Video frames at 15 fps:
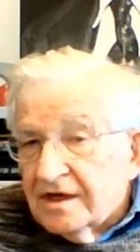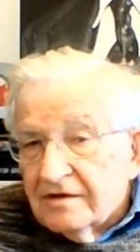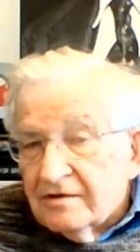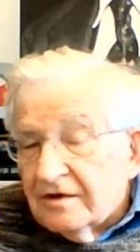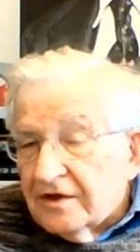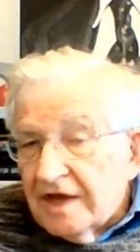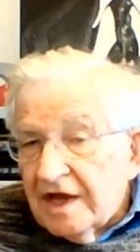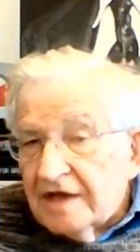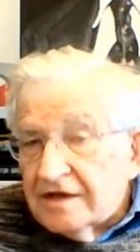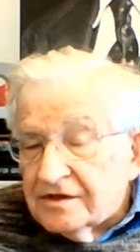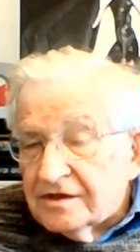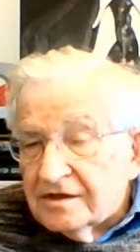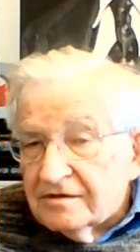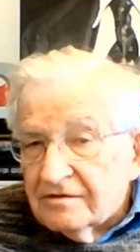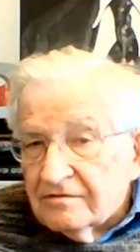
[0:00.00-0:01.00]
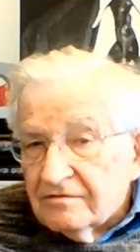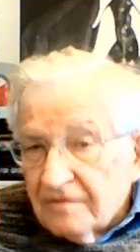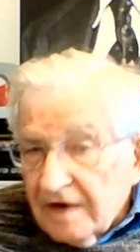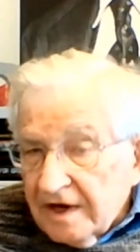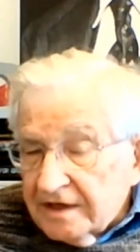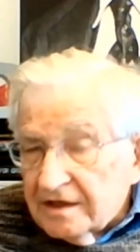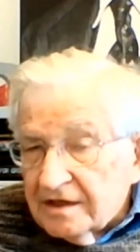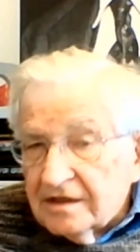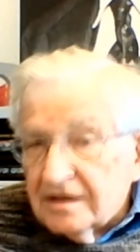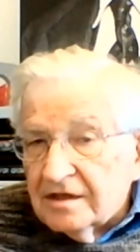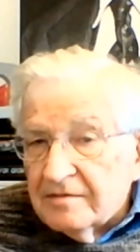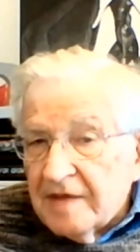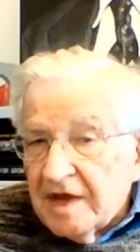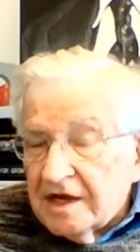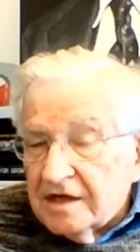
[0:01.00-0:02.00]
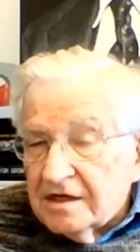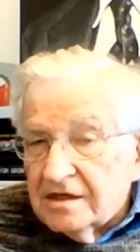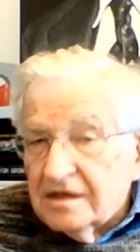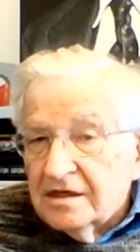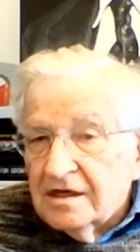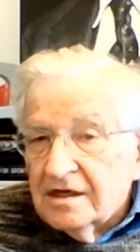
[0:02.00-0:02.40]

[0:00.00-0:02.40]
Well, that's right in the main